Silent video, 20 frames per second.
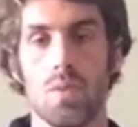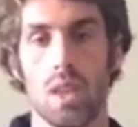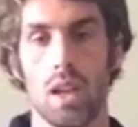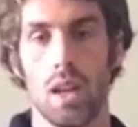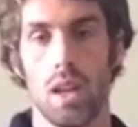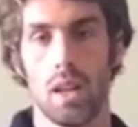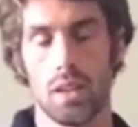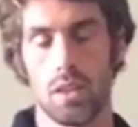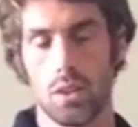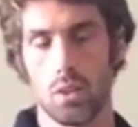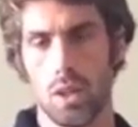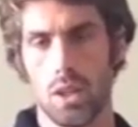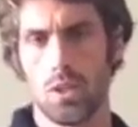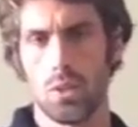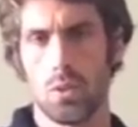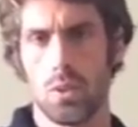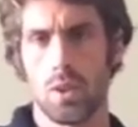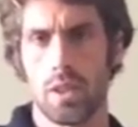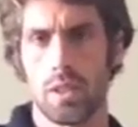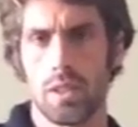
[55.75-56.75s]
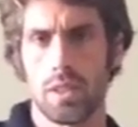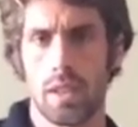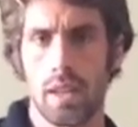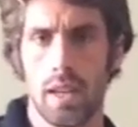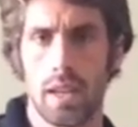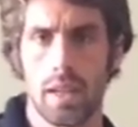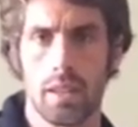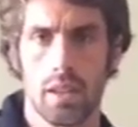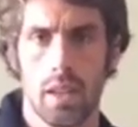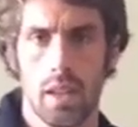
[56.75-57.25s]
And the question was
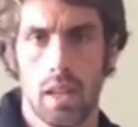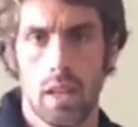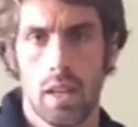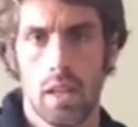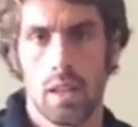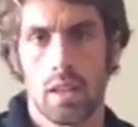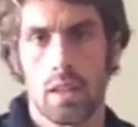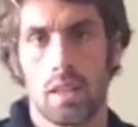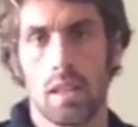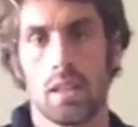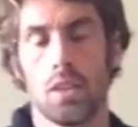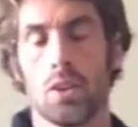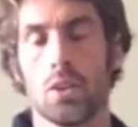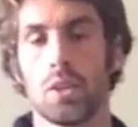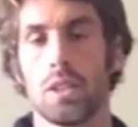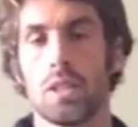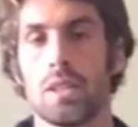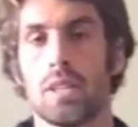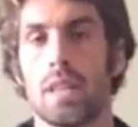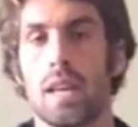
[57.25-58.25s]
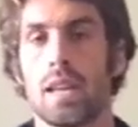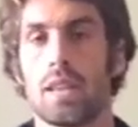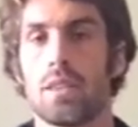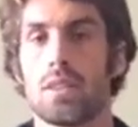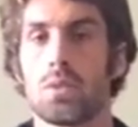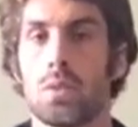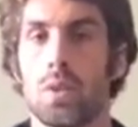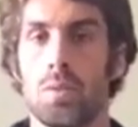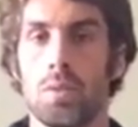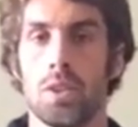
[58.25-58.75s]
that they noticed that
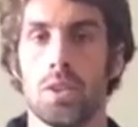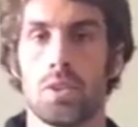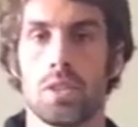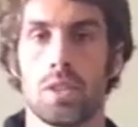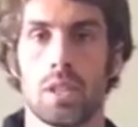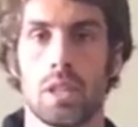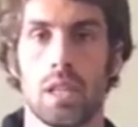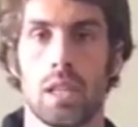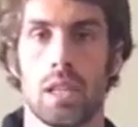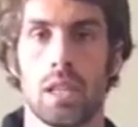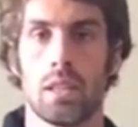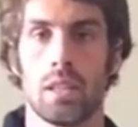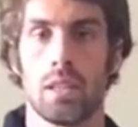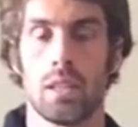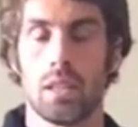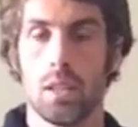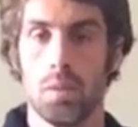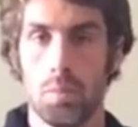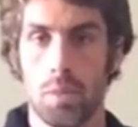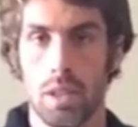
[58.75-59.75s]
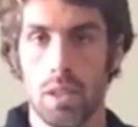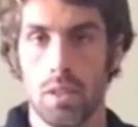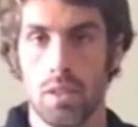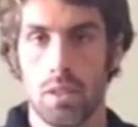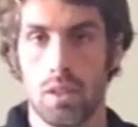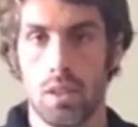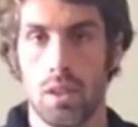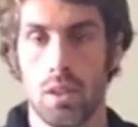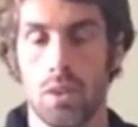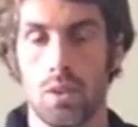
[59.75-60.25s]
swimmers in the
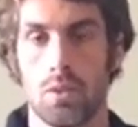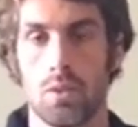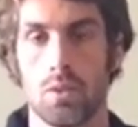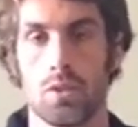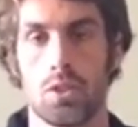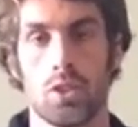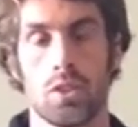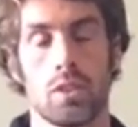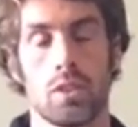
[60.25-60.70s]
Olympics during